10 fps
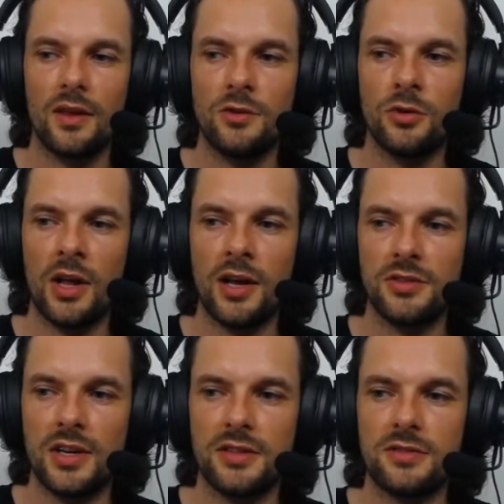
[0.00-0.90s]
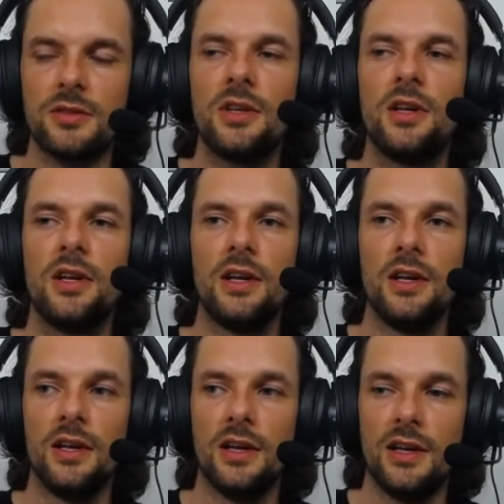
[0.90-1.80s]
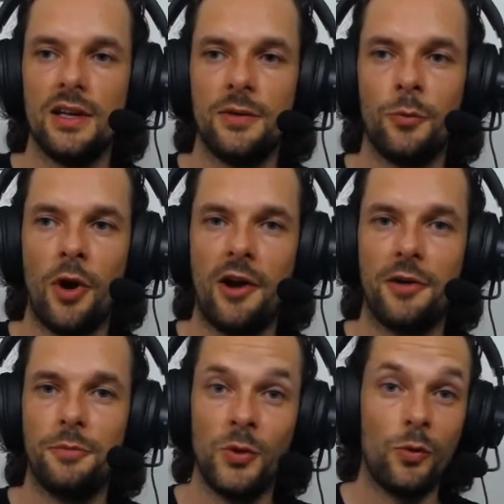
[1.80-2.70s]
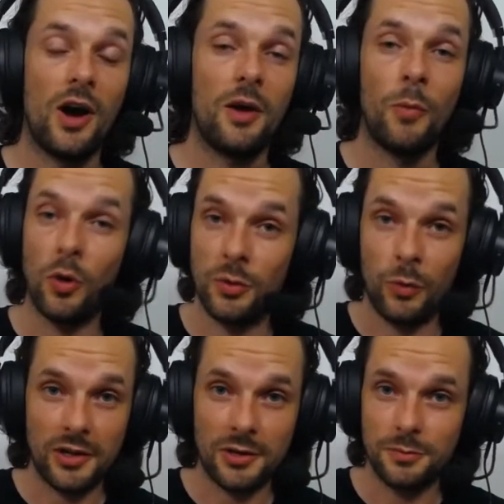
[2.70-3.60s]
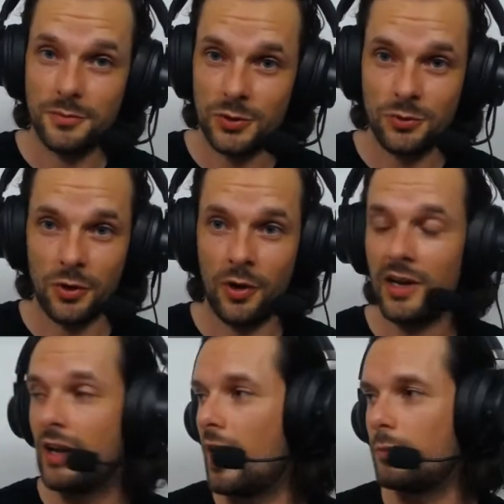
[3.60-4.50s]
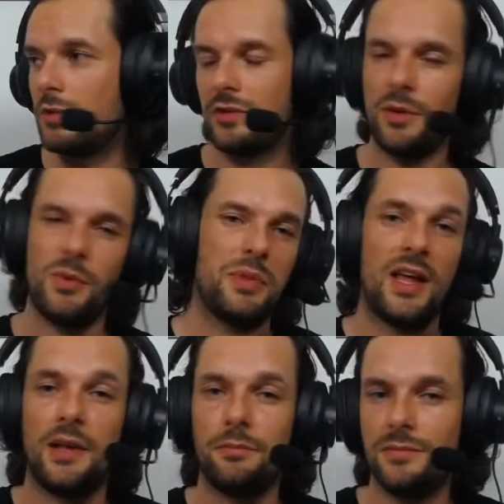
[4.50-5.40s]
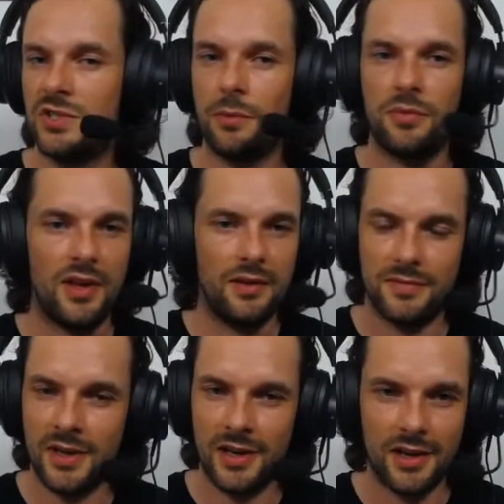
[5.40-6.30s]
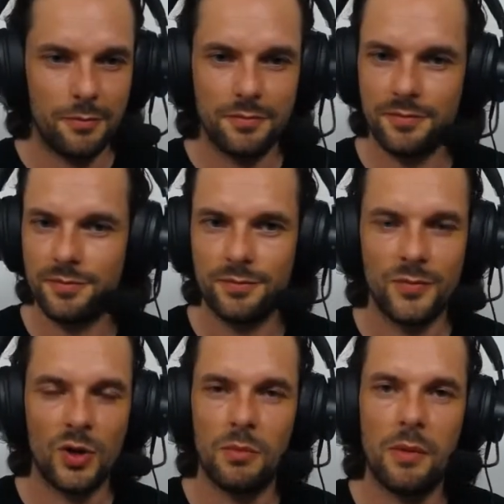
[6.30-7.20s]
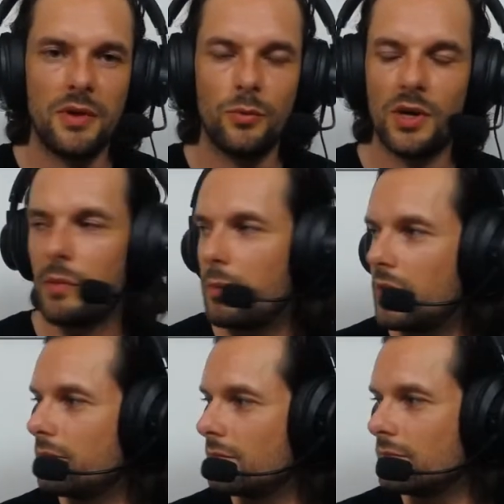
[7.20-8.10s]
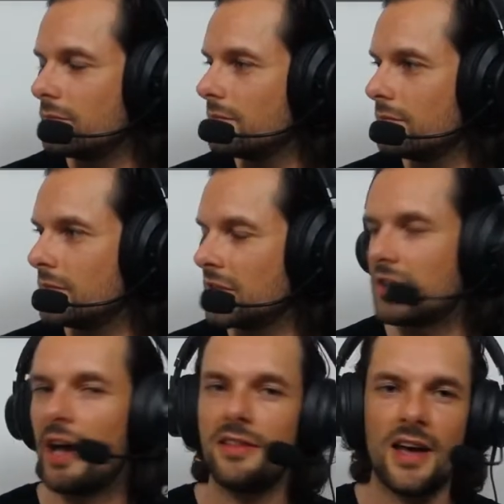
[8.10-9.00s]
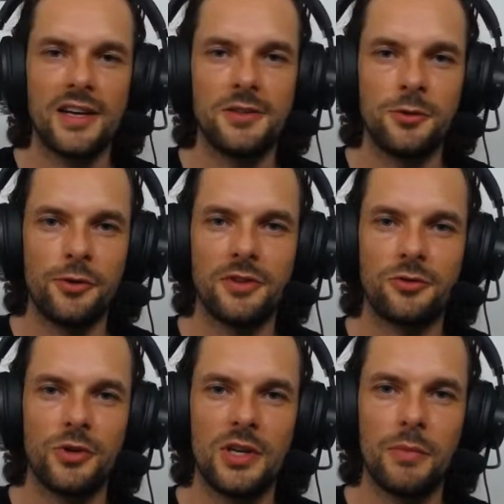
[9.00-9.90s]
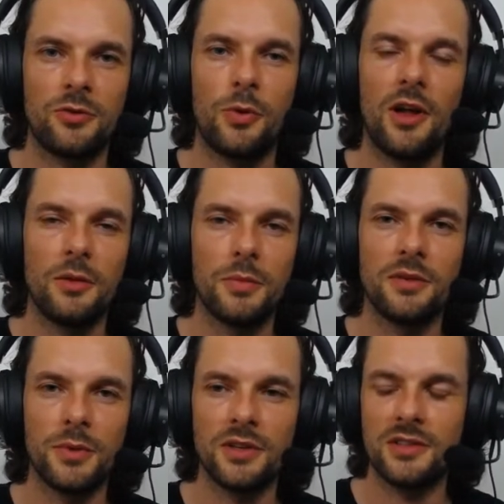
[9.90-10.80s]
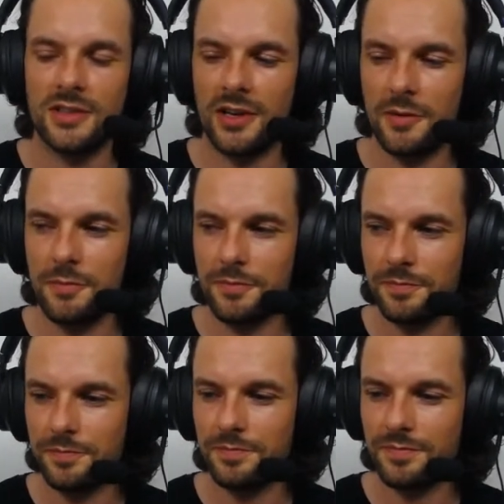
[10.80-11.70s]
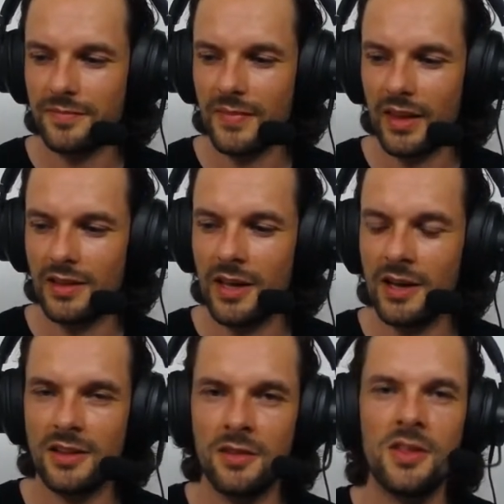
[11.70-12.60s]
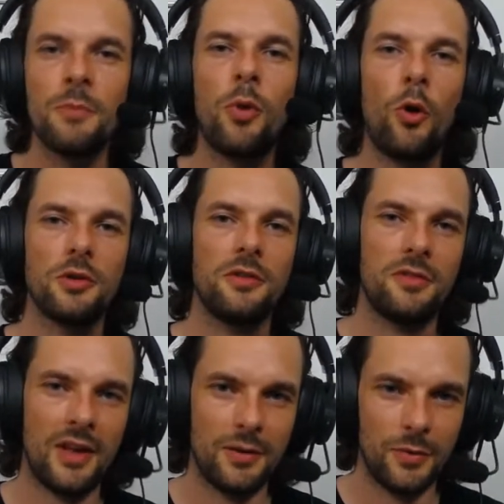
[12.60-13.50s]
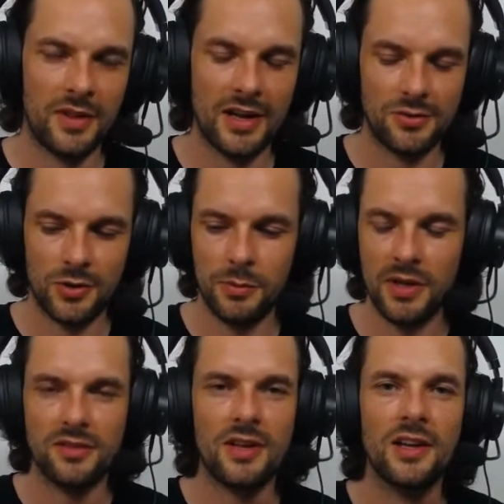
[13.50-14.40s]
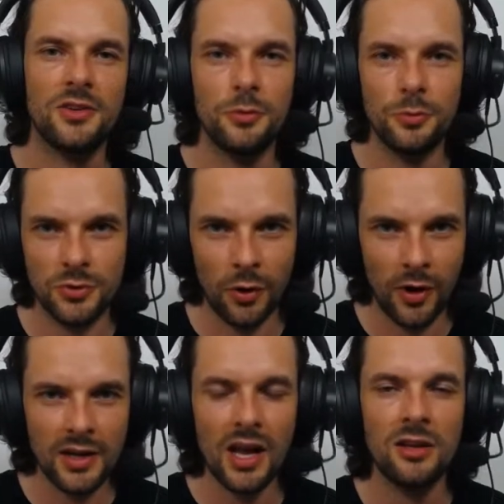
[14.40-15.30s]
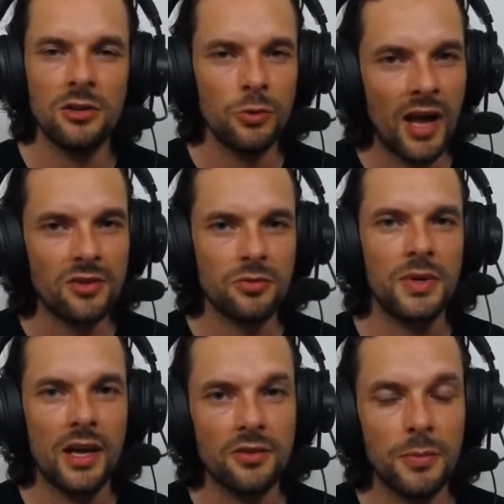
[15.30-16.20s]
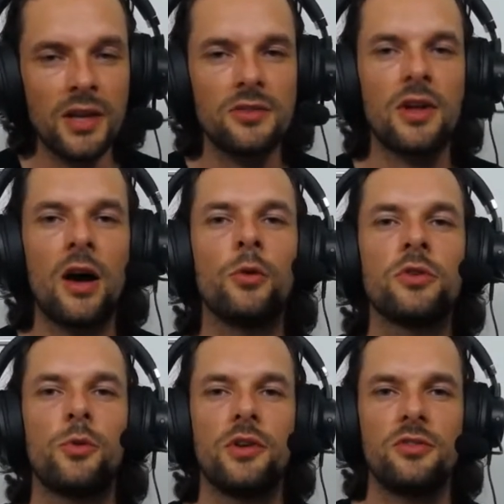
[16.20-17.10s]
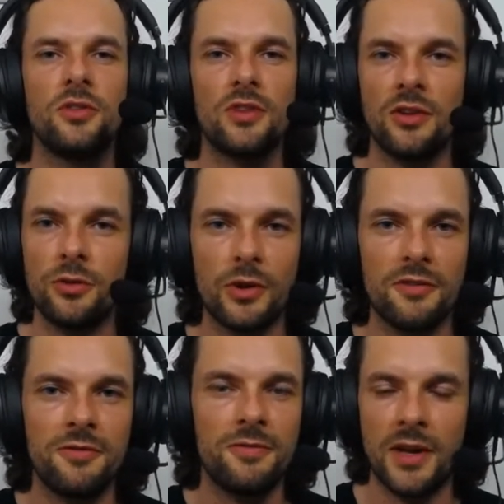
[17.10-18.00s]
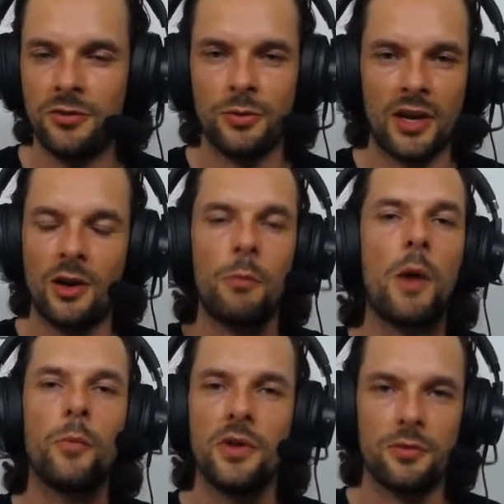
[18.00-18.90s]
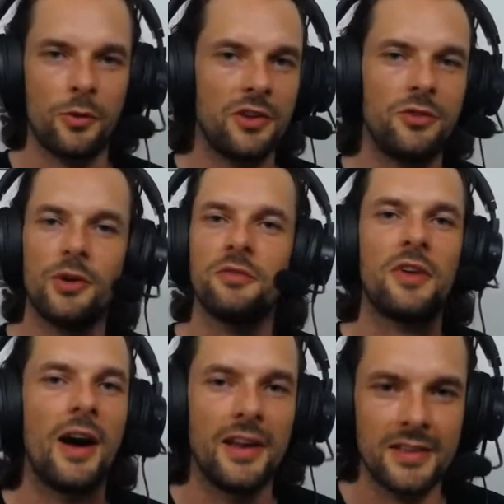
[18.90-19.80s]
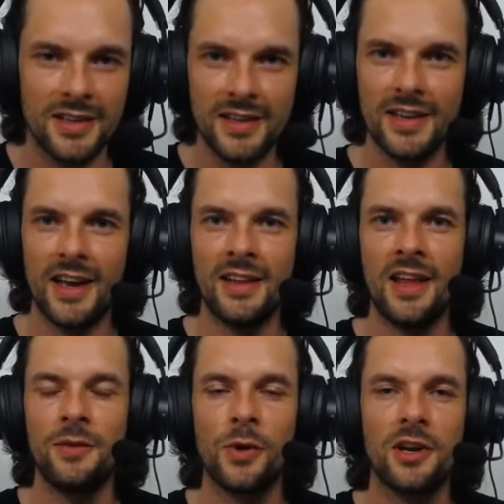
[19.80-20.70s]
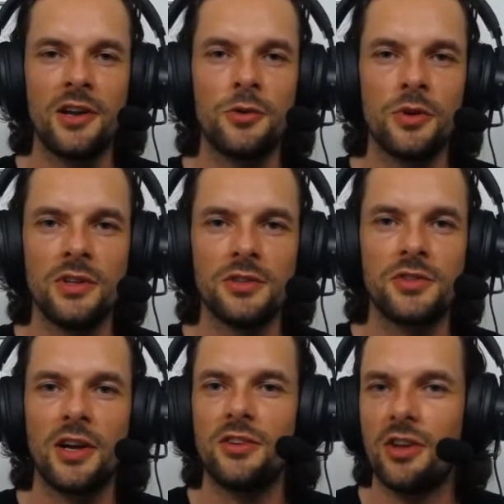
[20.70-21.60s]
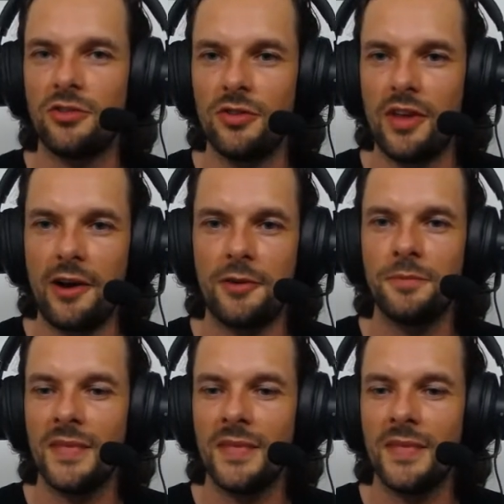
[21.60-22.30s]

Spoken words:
July 6th, where you are more than welcome to join, and I'm just gonna be playing something. We can maybe decide that during the stream as well. But the important thing with that stream is that you join and you ask me as many Star Wars questions as you can come up with or as you can find, and we're gonna do a little study session there.